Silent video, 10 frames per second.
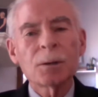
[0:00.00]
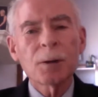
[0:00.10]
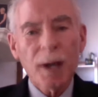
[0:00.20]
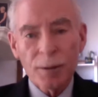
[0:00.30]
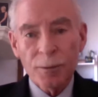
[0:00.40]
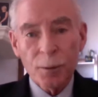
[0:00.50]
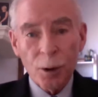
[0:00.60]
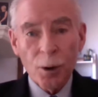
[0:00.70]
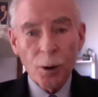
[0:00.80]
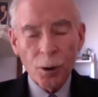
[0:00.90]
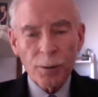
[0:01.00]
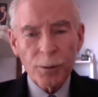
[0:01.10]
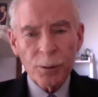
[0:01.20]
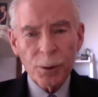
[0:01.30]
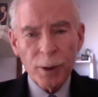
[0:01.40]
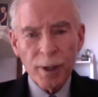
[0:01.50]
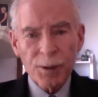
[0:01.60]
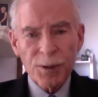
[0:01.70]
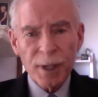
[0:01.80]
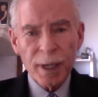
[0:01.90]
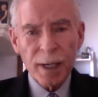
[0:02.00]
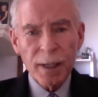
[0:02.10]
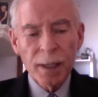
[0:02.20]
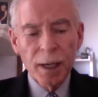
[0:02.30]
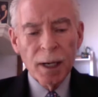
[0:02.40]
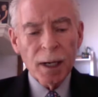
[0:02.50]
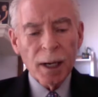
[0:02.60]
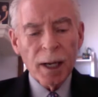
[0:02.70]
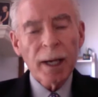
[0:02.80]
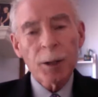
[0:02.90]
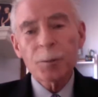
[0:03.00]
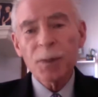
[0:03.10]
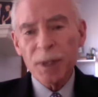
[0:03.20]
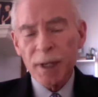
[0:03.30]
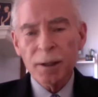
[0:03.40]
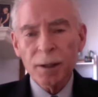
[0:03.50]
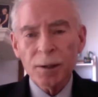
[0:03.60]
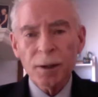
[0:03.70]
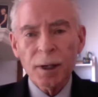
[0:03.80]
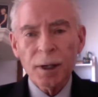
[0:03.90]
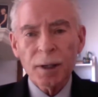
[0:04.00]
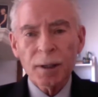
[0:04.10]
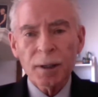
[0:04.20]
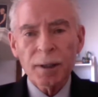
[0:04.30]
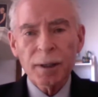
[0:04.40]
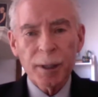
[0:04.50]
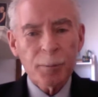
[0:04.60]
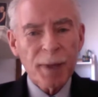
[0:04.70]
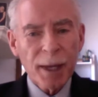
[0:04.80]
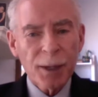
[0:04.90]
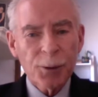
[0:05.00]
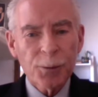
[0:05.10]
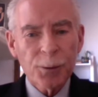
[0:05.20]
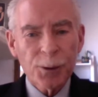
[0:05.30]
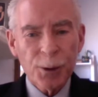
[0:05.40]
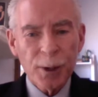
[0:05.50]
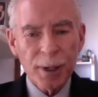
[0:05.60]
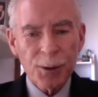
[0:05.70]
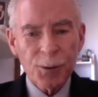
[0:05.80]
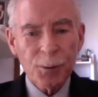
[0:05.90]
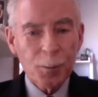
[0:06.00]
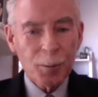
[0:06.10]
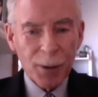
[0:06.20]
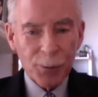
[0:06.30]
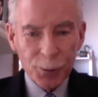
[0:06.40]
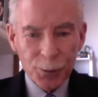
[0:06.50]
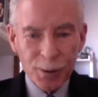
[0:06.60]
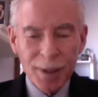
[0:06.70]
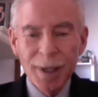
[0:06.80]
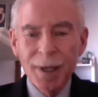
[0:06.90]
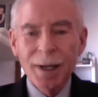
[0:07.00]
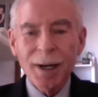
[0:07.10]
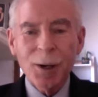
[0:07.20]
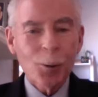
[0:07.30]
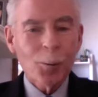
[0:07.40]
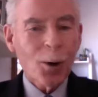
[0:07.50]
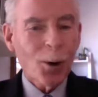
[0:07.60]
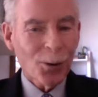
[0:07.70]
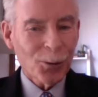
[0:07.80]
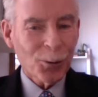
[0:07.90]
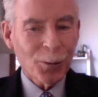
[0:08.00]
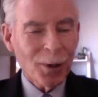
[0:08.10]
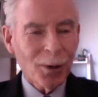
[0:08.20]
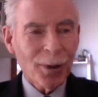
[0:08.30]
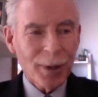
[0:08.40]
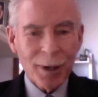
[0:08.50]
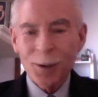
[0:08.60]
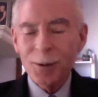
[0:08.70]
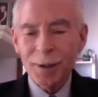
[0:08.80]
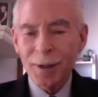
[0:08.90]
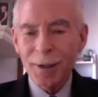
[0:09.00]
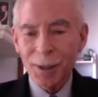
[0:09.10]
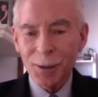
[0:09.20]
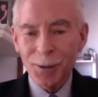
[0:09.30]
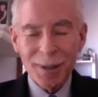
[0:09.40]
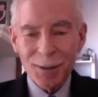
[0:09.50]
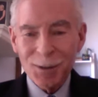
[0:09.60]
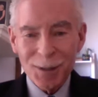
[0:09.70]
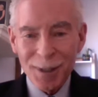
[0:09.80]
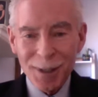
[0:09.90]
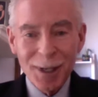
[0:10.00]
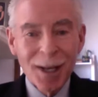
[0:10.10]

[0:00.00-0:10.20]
have all of you join us today. And in particular, Kim, thank you for joining us from Beirut. I hope all is well there. Here in DC,